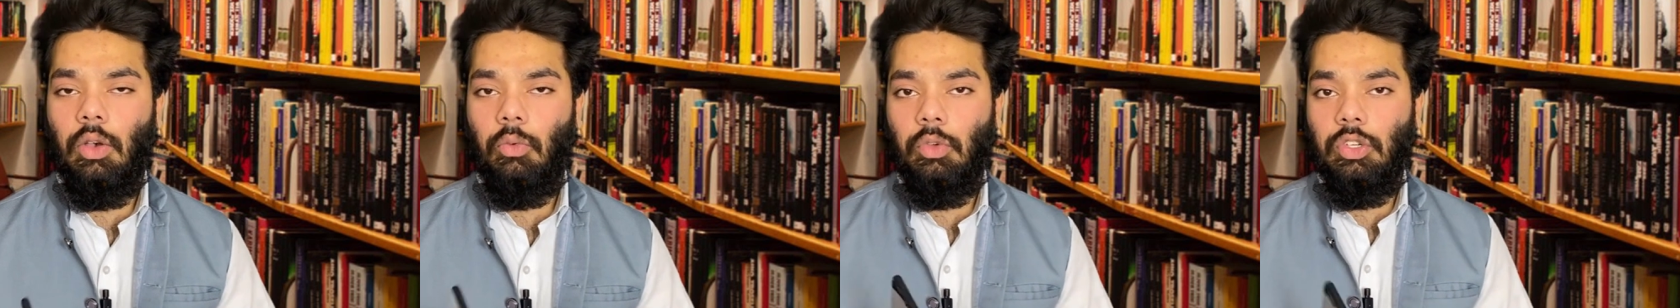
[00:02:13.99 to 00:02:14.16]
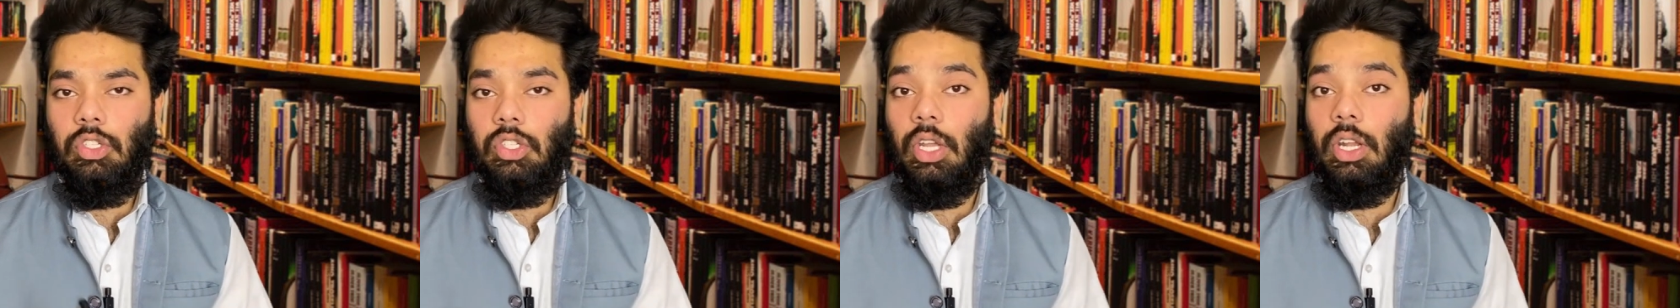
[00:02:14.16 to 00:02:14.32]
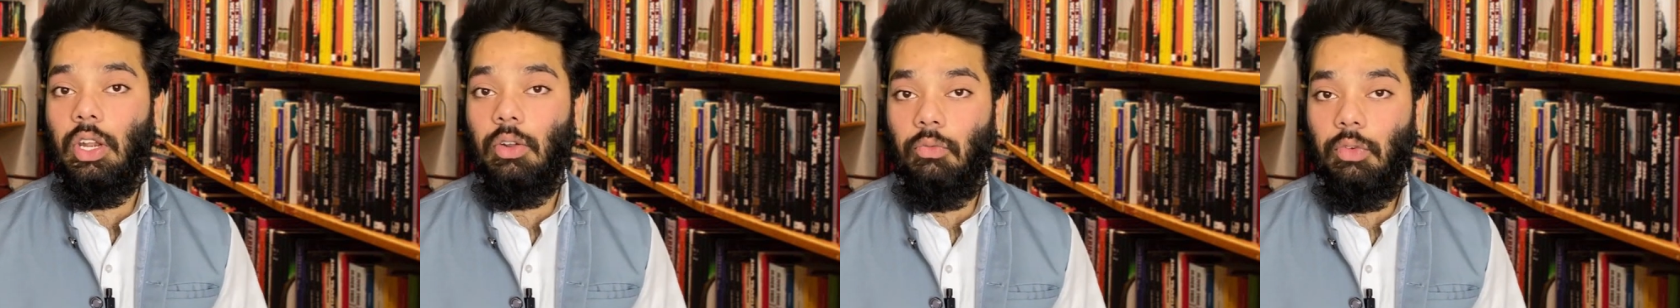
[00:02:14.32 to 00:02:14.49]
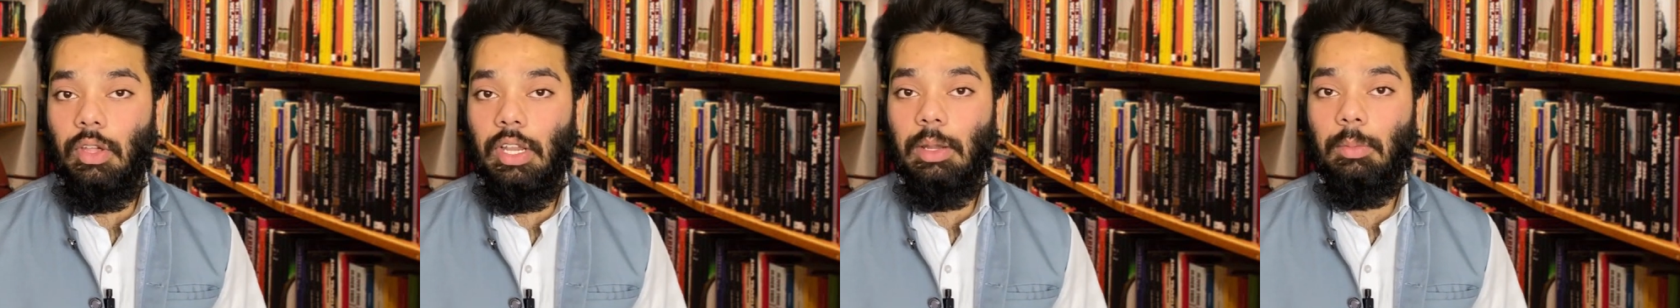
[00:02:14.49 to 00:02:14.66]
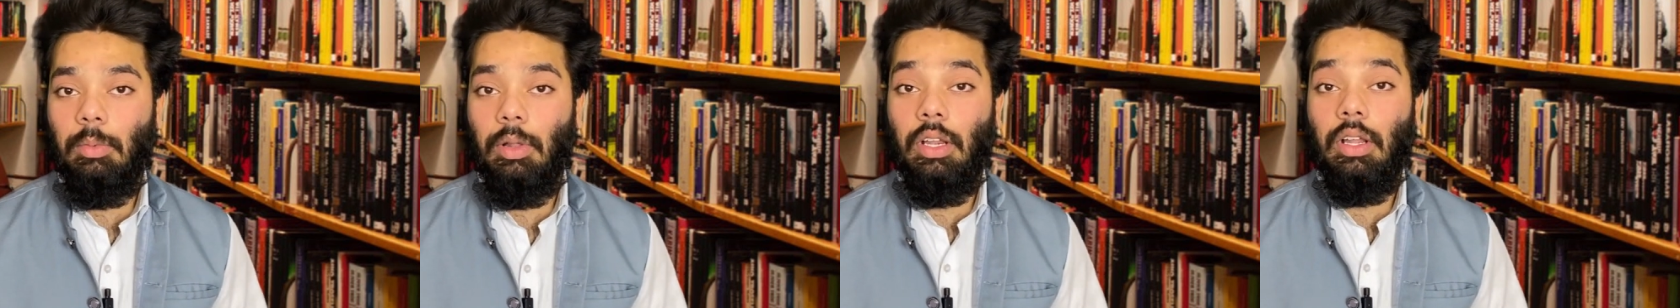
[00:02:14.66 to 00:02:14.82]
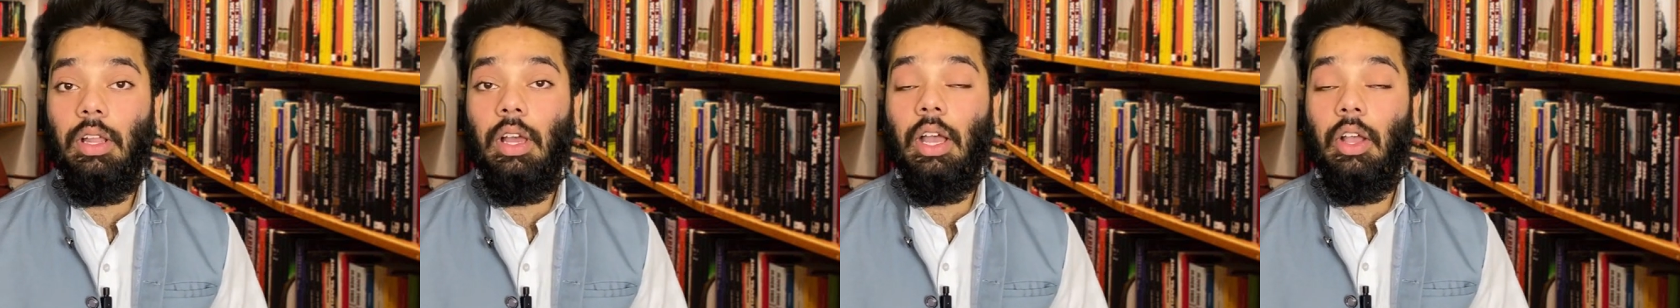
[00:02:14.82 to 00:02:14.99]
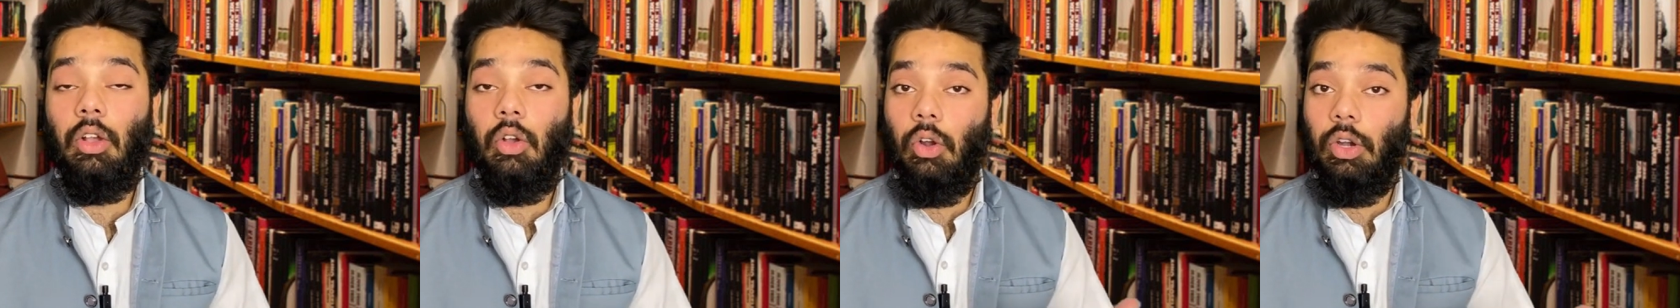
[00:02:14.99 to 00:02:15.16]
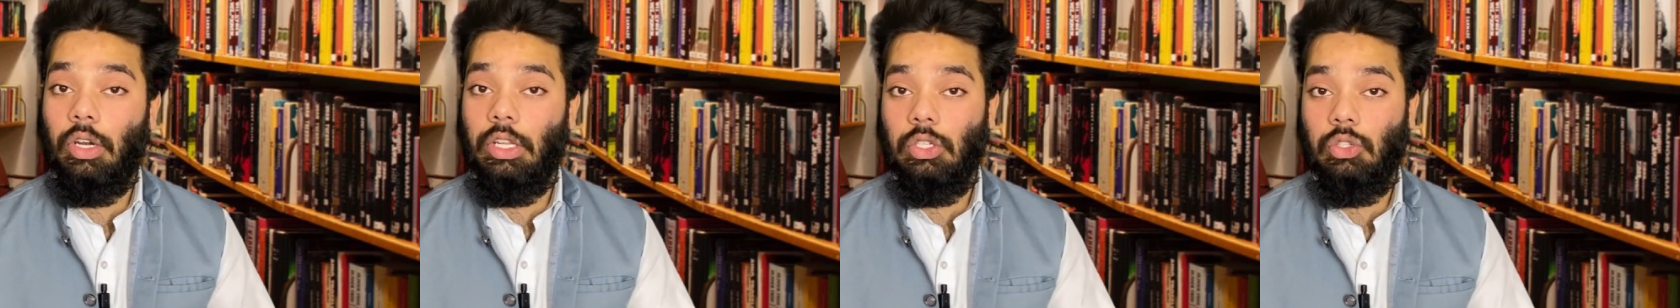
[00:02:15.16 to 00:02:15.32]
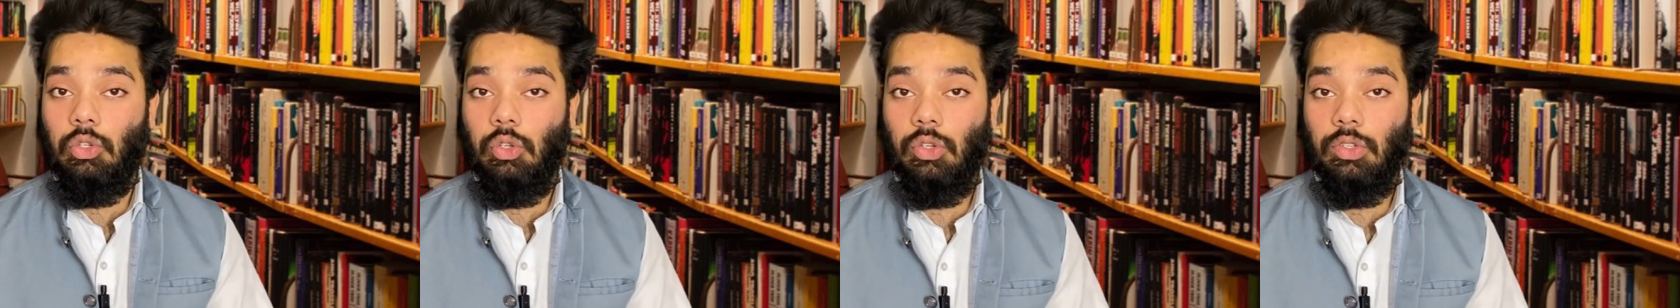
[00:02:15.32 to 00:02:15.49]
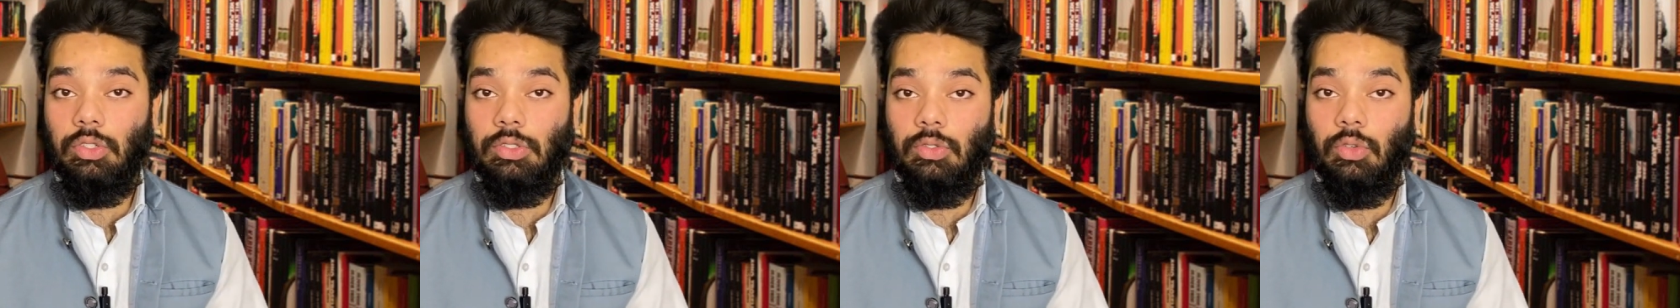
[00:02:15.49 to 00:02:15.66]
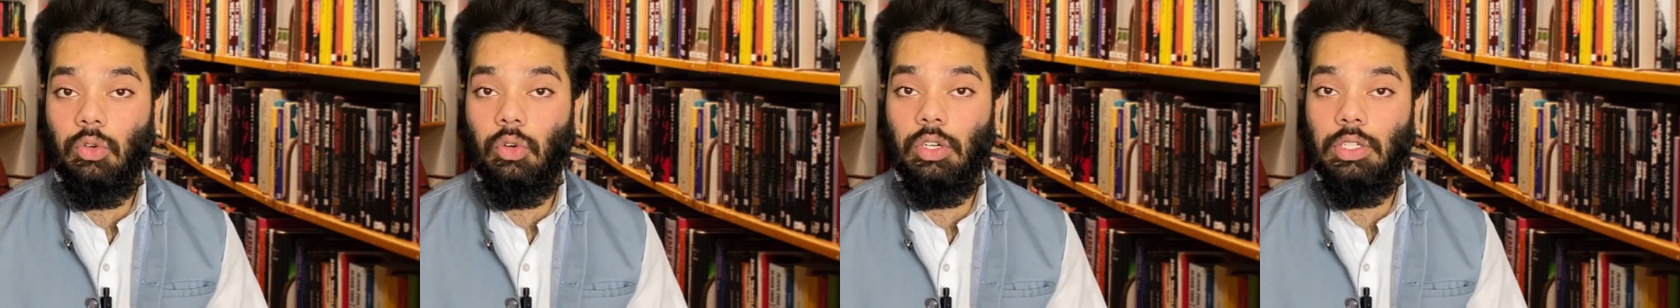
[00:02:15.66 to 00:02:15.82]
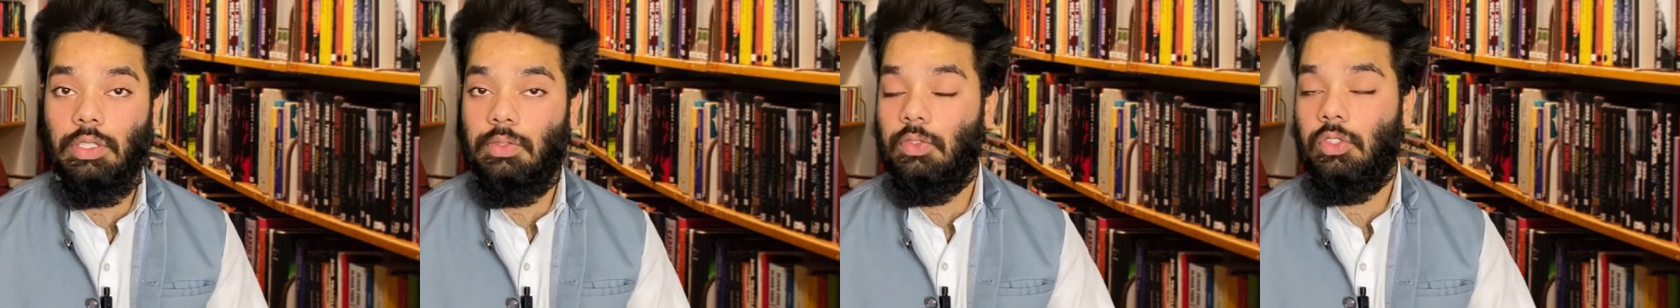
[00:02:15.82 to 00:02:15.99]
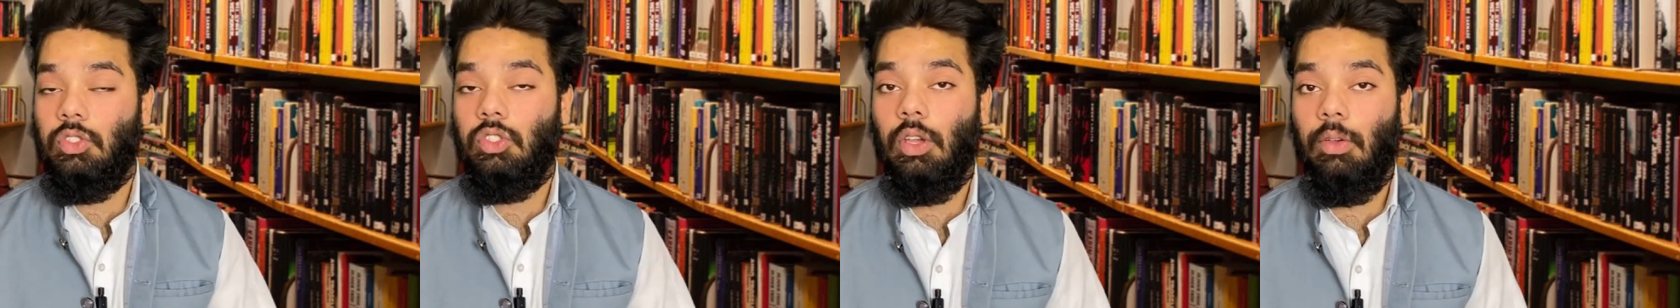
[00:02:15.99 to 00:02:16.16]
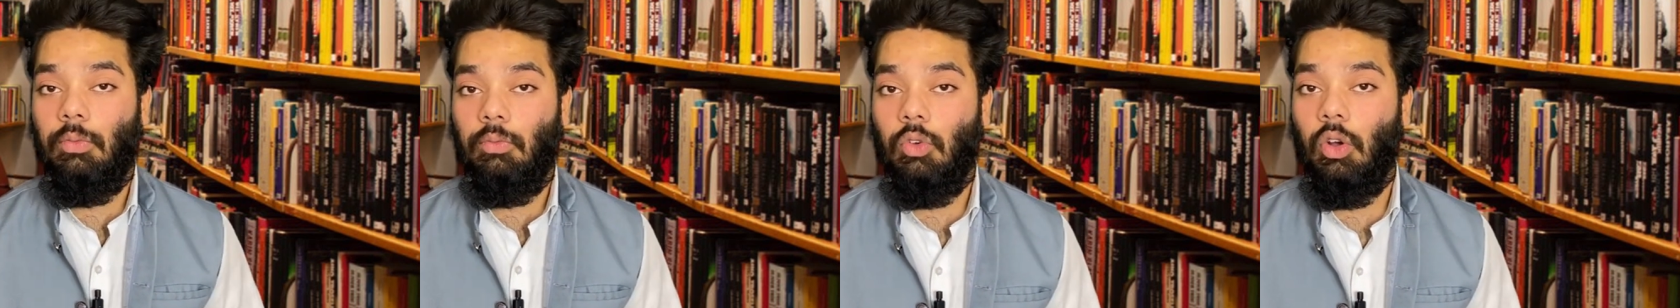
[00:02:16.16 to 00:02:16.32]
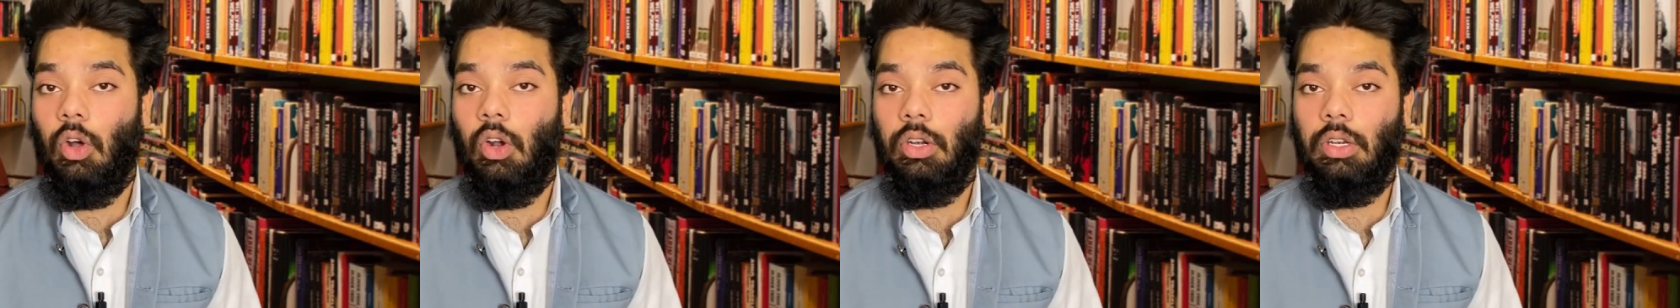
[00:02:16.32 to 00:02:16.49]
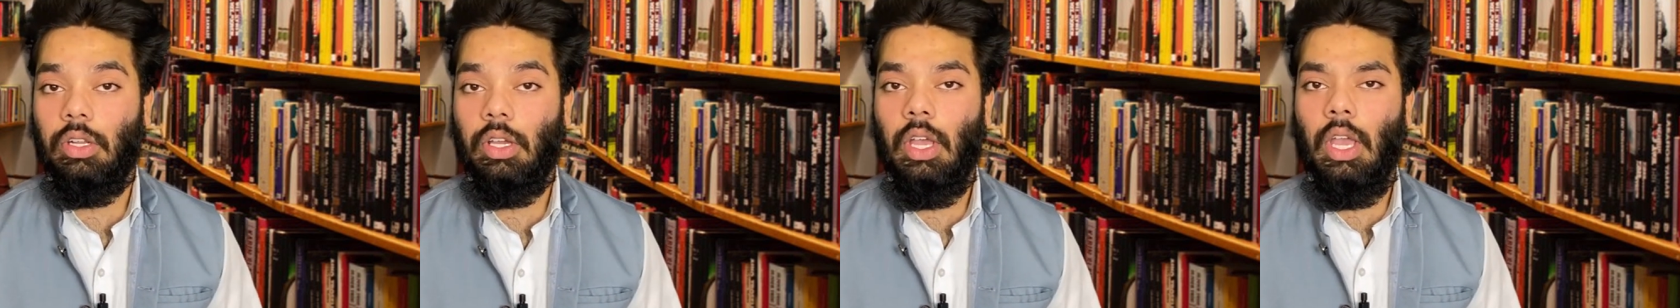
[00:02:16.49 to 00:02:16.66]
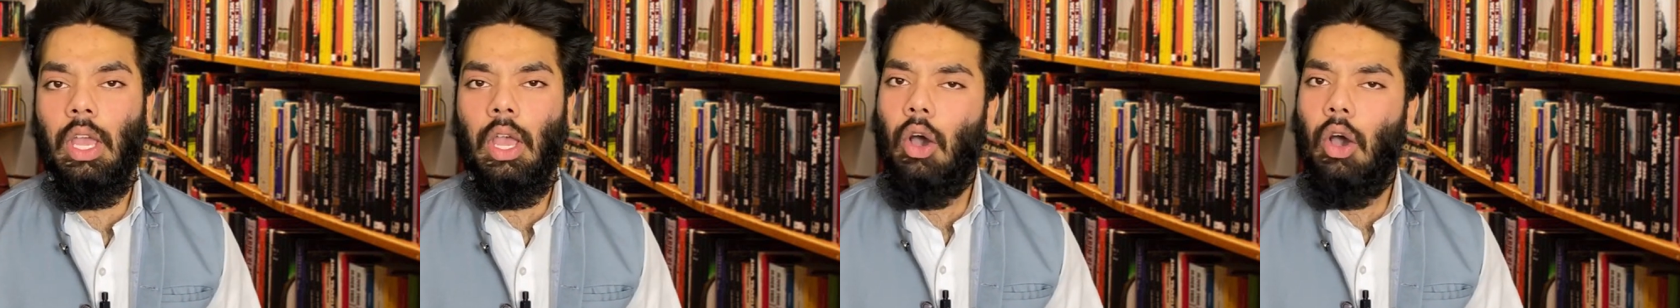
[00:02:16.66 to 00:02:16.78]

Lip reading: which are available according to your scores which you have got,